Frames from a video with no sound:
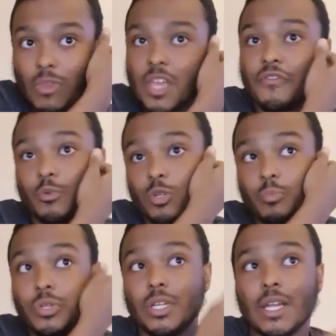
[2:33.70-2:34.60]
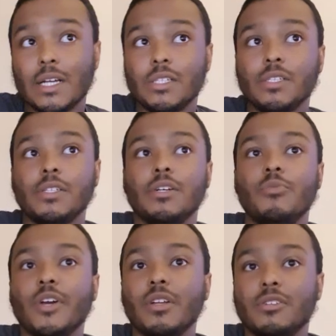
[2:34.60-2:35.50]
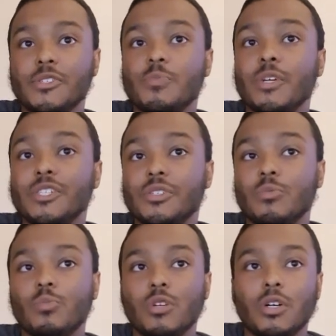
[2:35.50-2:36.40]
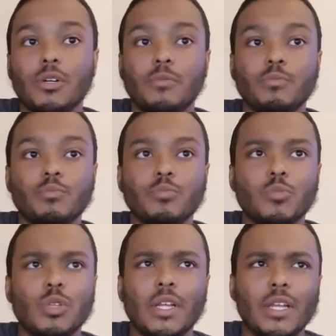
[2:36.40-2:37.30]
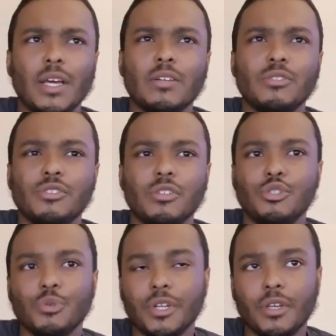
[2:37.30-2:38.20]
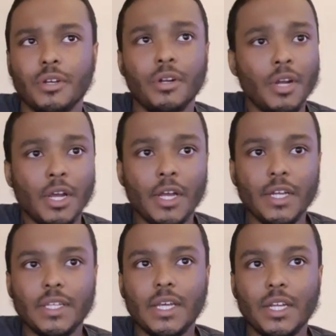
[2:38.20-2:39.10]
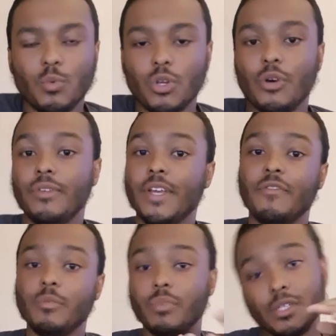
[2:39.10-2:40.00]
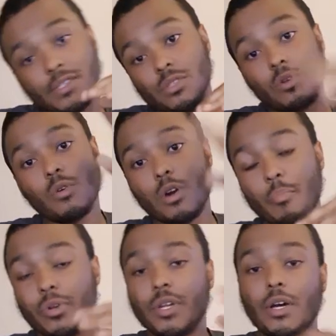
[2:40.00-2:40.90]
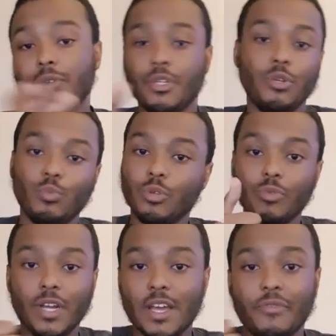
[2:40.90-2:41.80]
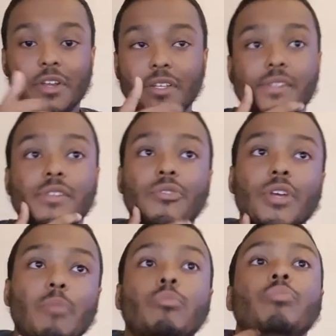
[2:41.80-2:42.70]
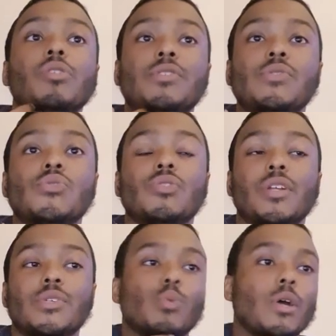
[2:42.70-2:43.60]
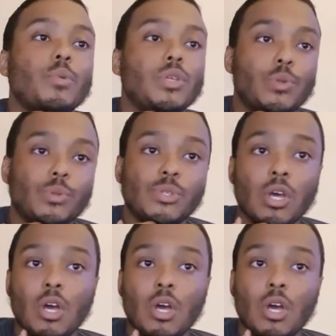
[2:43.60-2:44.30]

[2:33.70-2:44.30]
If it would be like a regular suspension, yeah, like a joint here, then it would only have the ability to go up and down, and you wouldn't really have any steering capability. So that is why we use